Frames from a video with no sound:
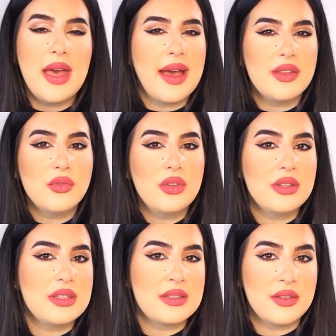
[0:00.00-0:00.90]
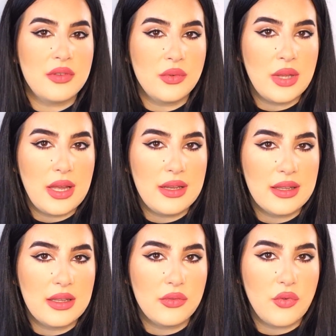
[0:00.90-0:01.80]
I don't think this is a very
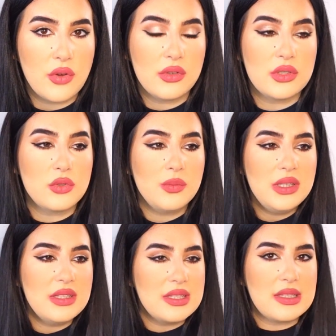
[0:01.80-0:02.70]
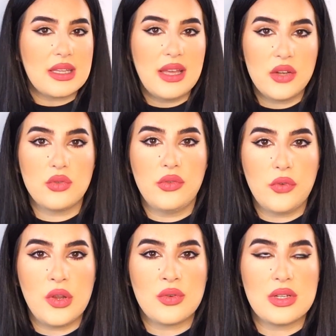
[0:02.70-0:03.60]
elegant fragrance. To me, this is a casual
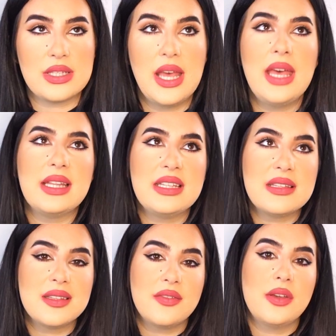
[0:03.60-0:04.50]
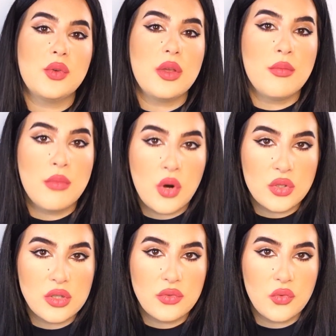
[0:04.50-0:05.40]
fragrance. This is a very
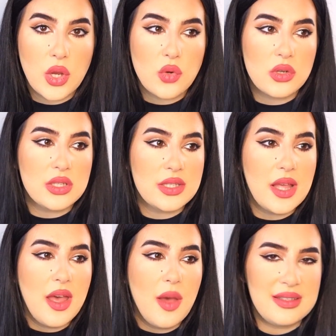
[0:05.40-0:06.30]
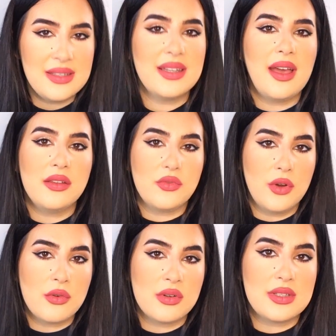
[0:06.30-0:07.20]
modern fragrance. This is the kind of
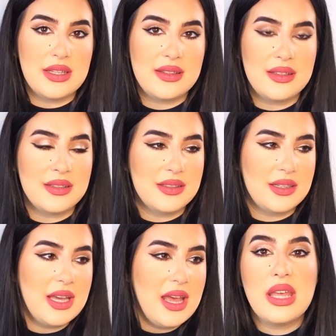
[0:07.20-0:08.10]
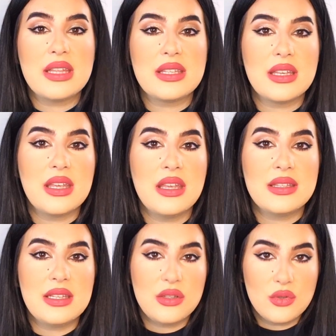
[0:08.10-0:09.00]
fragrance that it's
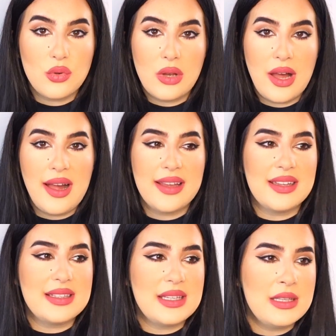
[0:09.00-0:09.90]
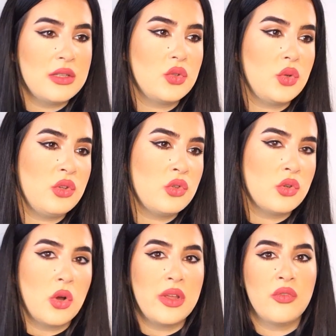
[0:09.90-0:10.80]
easy to like, it's easy to
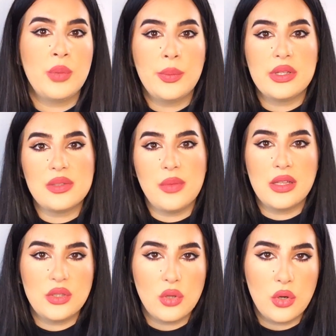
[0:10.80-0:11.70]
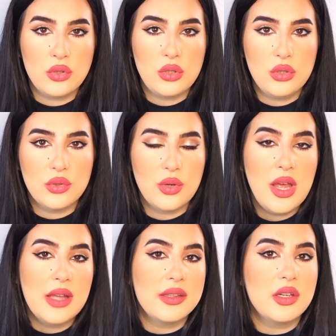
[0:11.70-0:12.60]
enjoy. If people smell it on you,
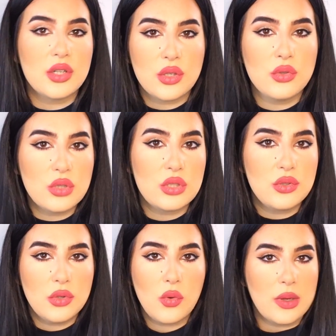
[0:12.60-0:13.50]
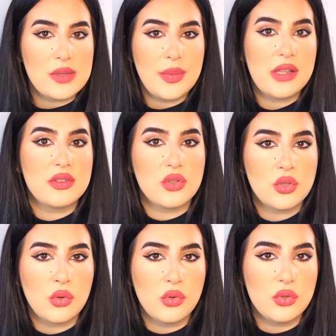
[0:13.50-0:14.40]
they are curious to know what smells
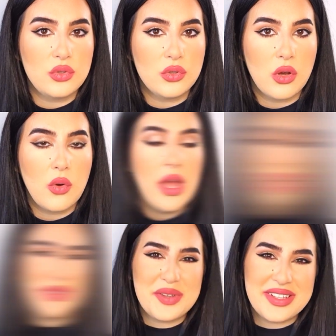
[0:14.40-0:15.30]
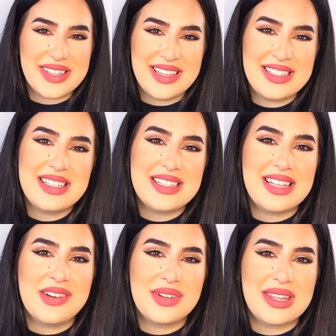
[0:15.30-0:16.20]
so good, you know. So yes guys, this is
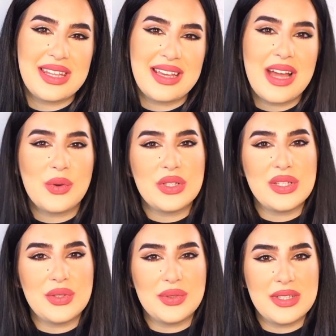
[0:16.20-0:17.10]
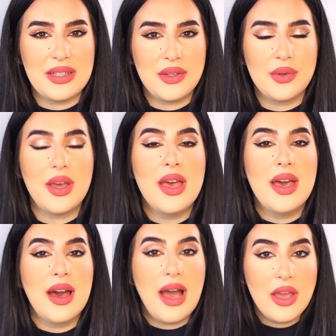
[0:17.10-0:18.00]
everything I wanted to tell you.
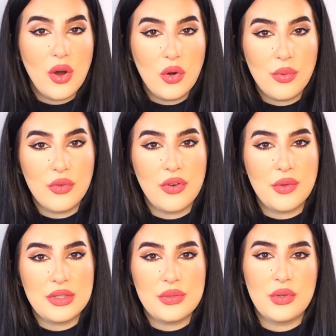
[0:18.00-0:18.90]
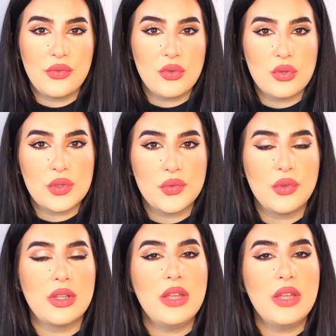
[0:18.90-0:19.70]
I hope you found this review useful.